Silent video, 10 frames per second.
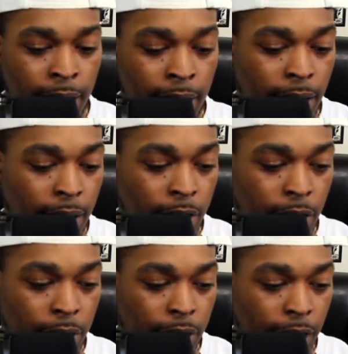
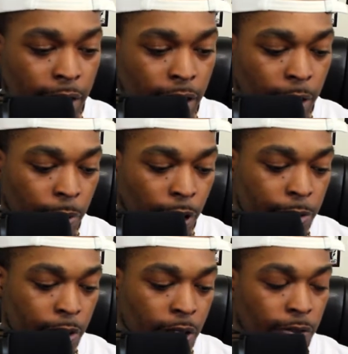Another death in hip hop.
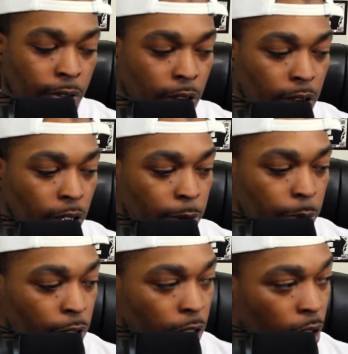Shit is fucked up. It's
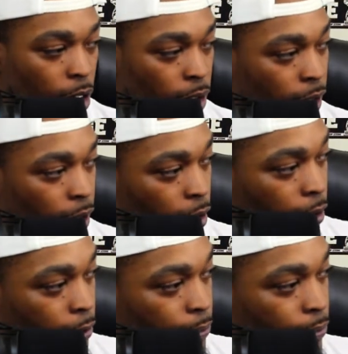been an ugly year.